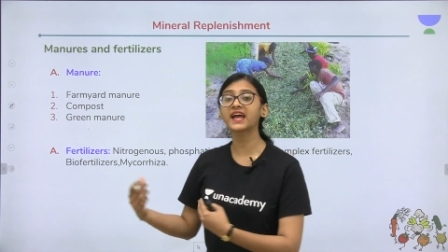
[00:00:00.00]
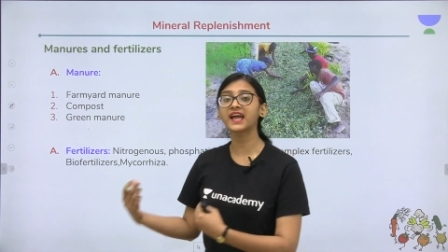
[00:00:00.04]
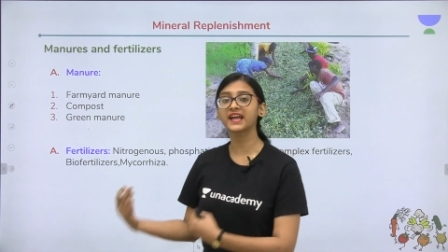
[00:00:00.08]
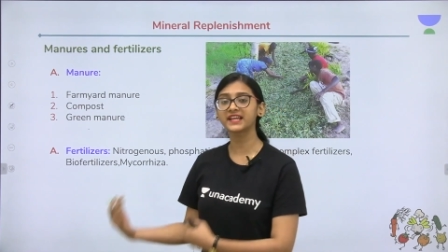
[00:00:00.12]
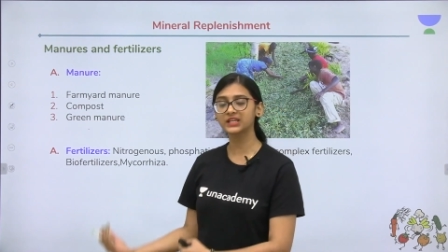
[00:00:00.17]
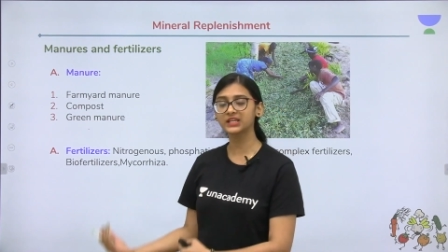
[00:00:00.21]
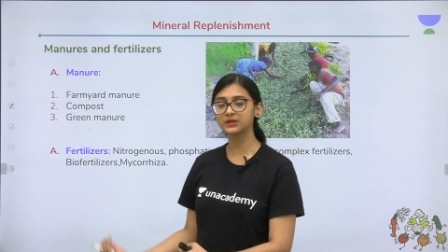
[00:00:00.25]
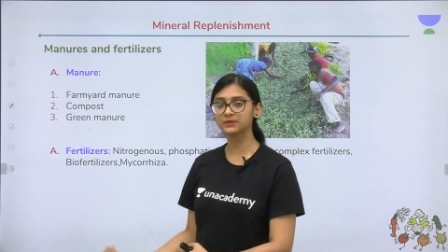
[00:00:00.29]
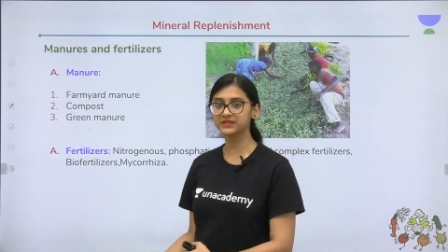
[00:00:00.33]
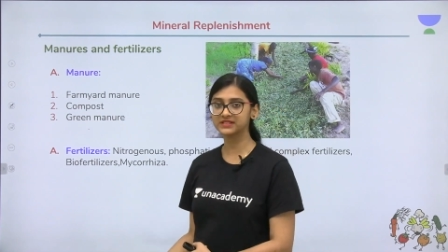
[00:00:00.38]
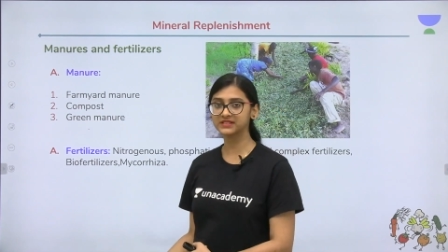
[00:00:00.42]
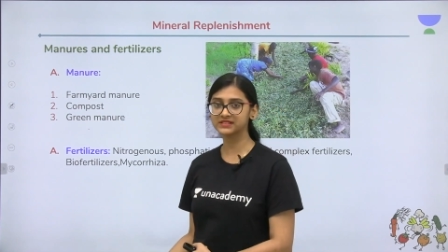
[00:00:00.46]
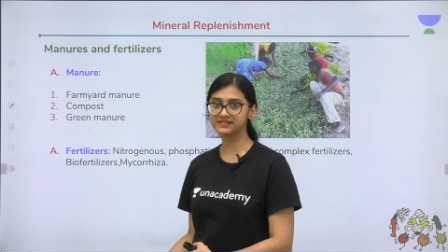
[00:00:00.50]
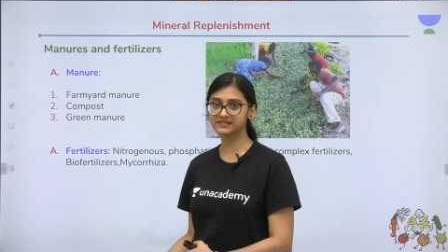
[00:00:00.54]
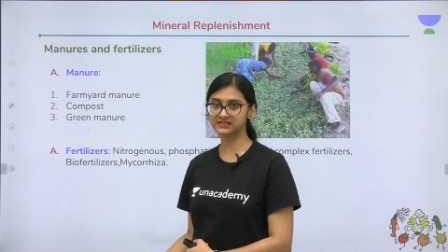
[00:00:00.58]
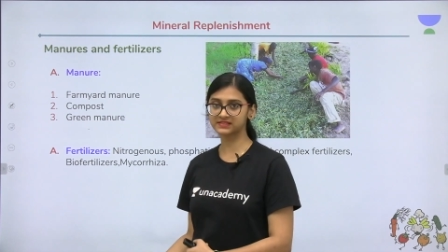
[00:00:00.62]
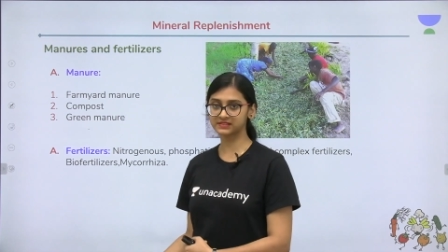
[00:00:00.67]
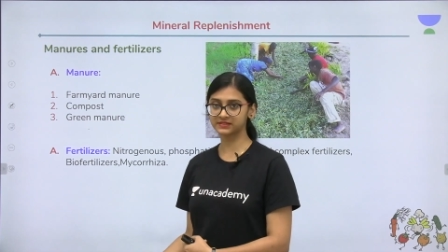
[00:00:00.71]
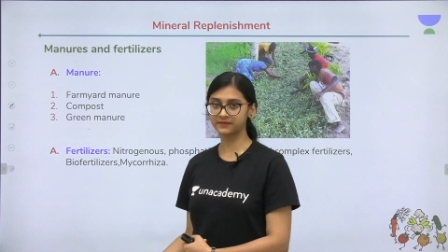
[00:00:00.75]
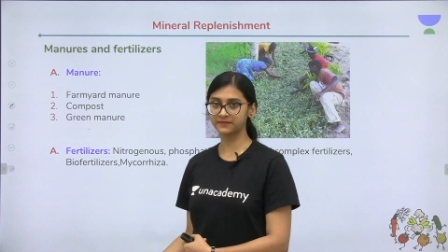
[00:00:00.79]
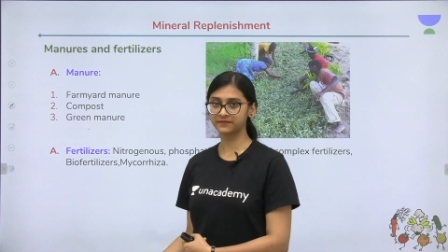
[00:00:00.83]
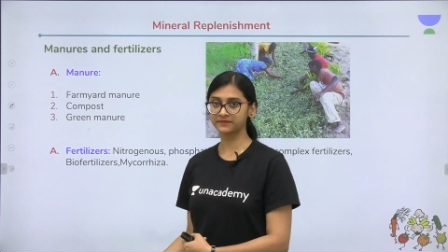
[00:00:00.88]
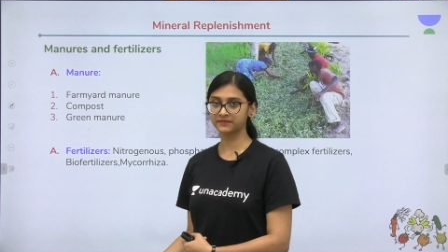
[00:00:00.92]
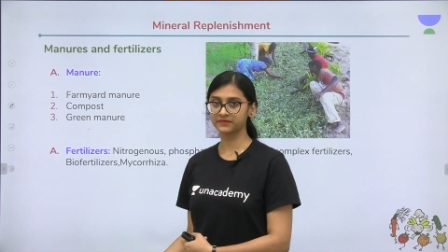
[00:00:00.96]

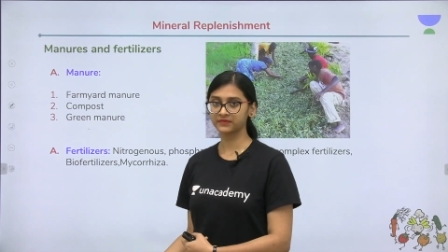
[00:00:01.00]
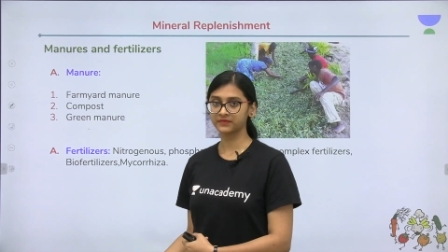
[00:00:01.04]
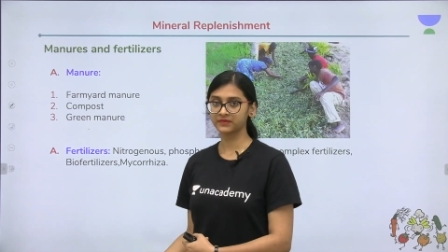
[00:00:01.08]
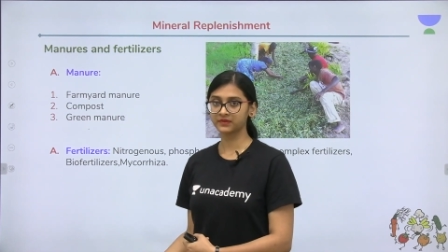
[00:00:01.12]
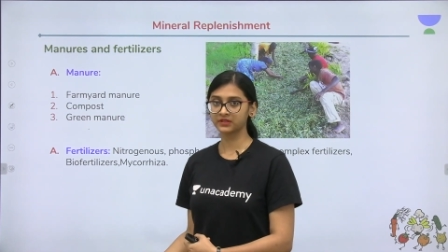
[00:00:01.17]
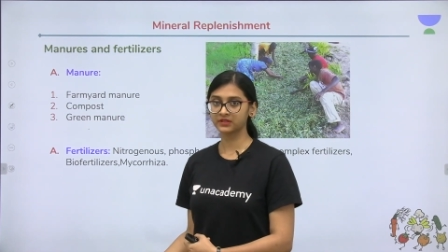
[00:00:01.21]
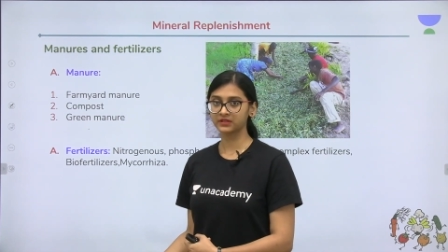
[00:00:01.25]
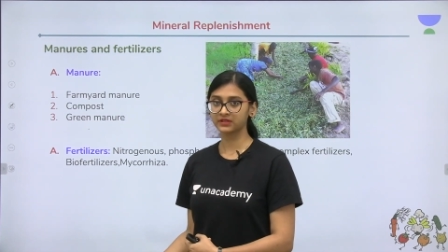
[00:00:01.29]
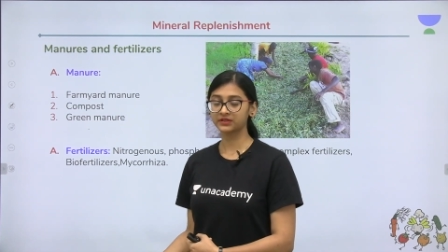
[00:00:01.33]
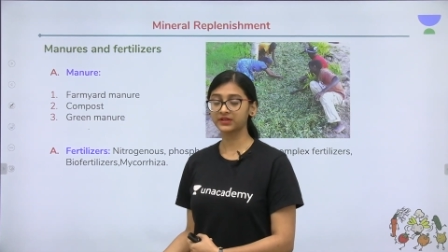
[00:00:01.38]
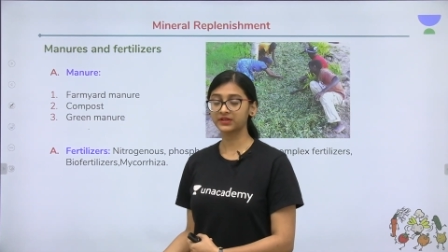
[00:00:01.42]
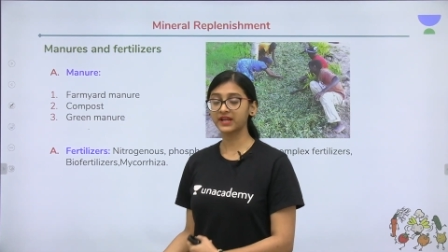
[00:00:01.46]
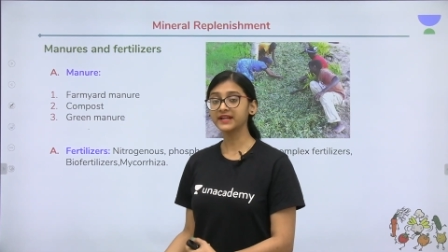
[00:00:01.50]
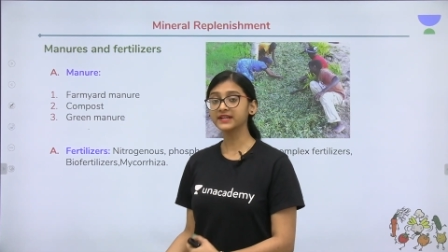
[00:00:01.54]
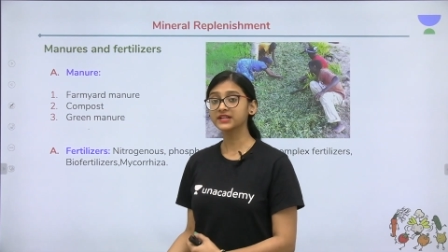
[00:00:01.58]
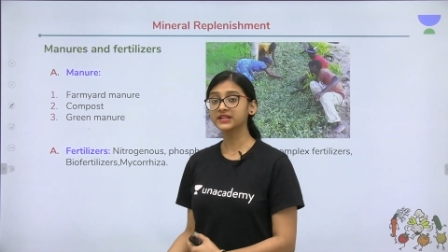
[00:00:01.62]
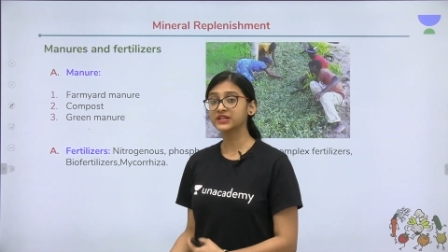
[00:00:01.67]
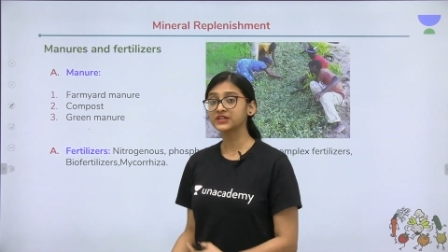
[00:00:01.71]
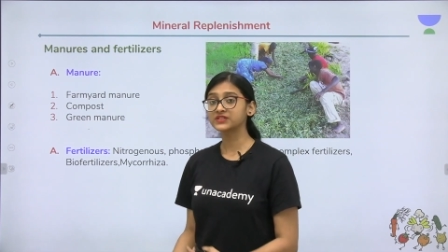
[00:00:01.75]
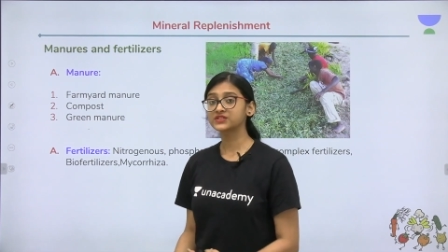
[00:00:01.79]
animals, right?